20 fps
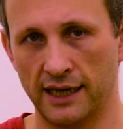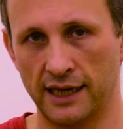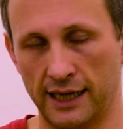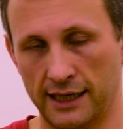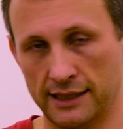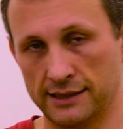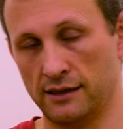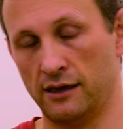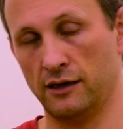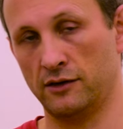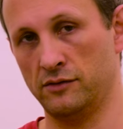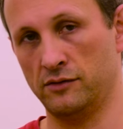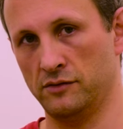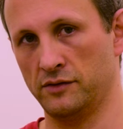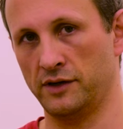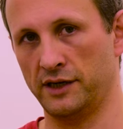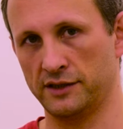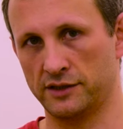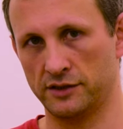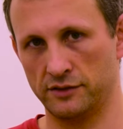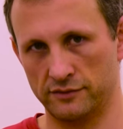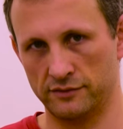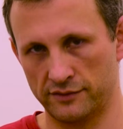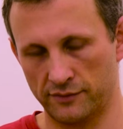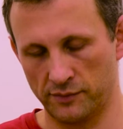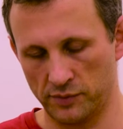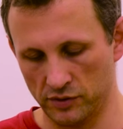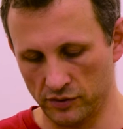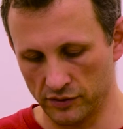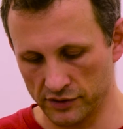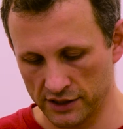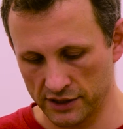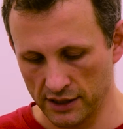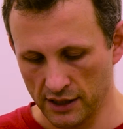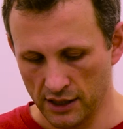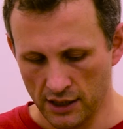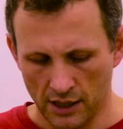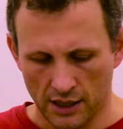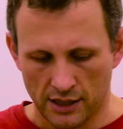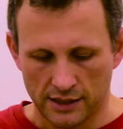days, according to the report.
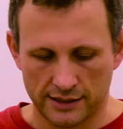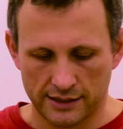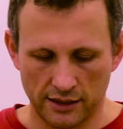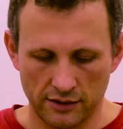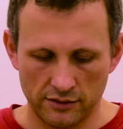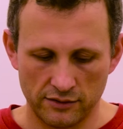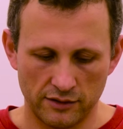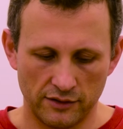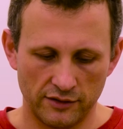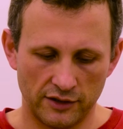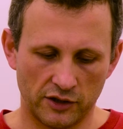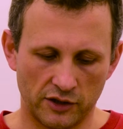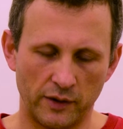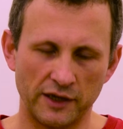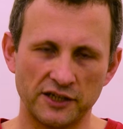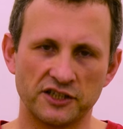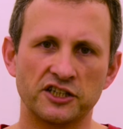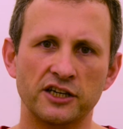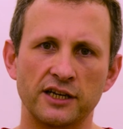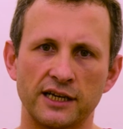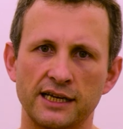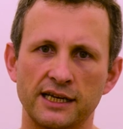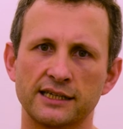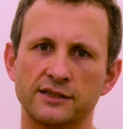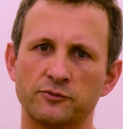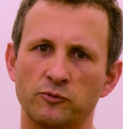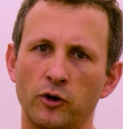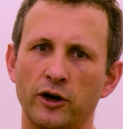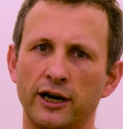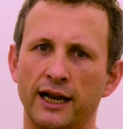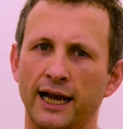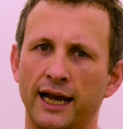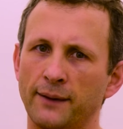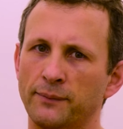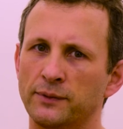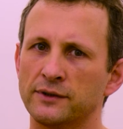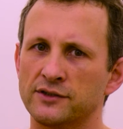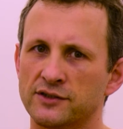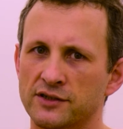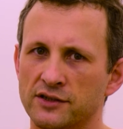So the question is, what
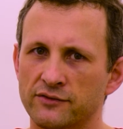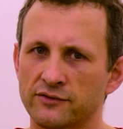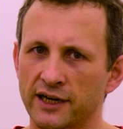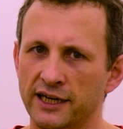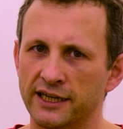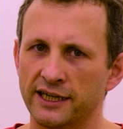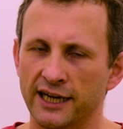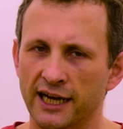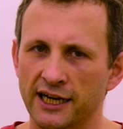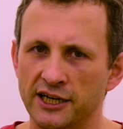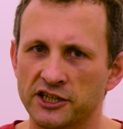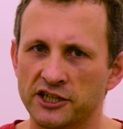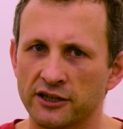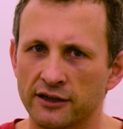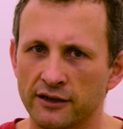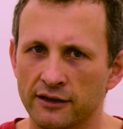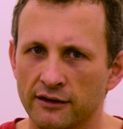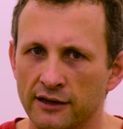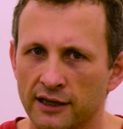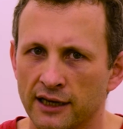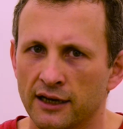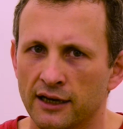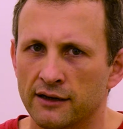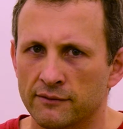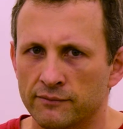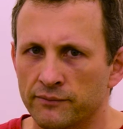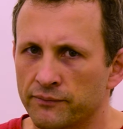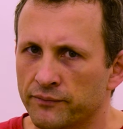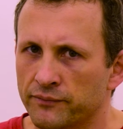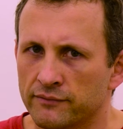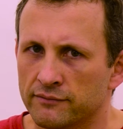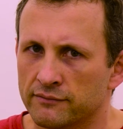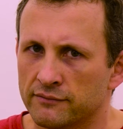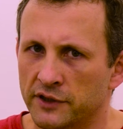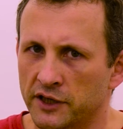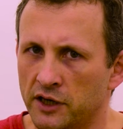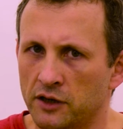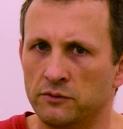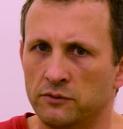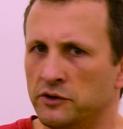happened to the radiation?
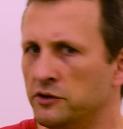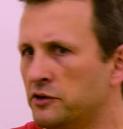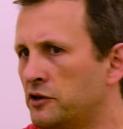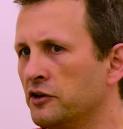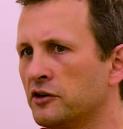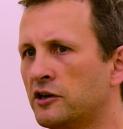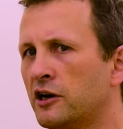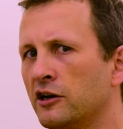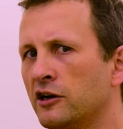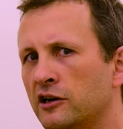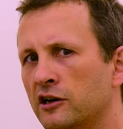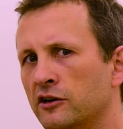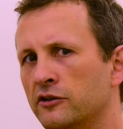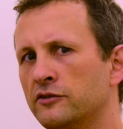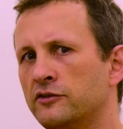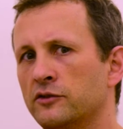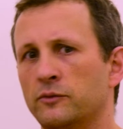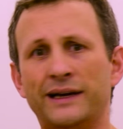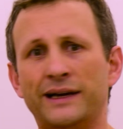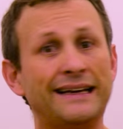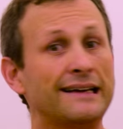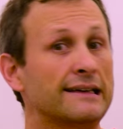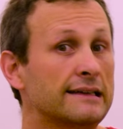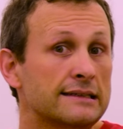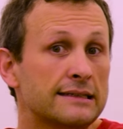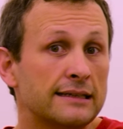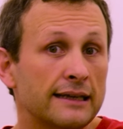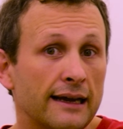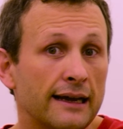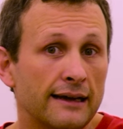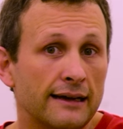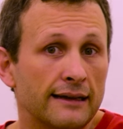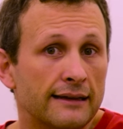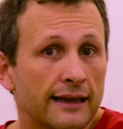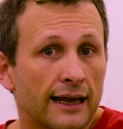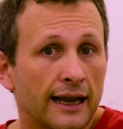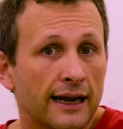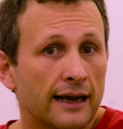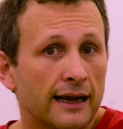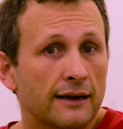You know, you could conclude that we didn't see
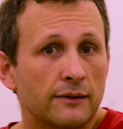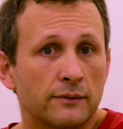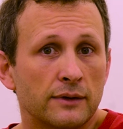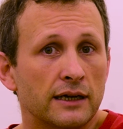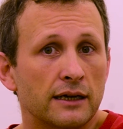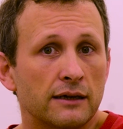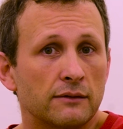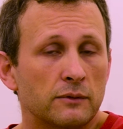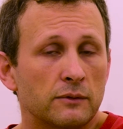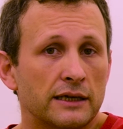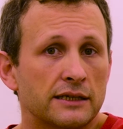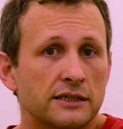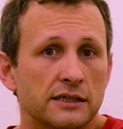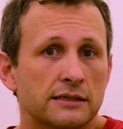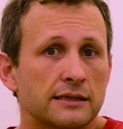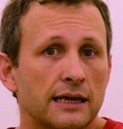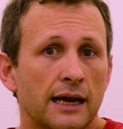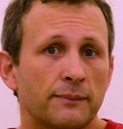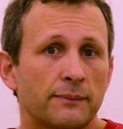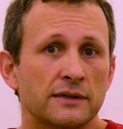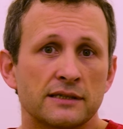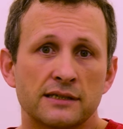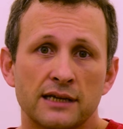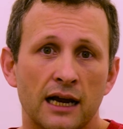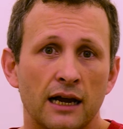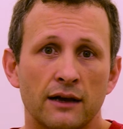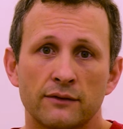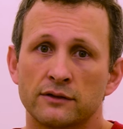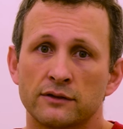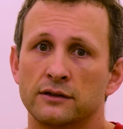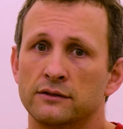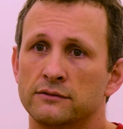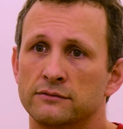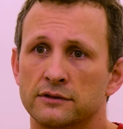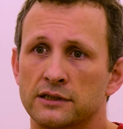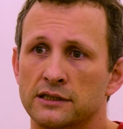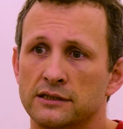anything and we just happened to have an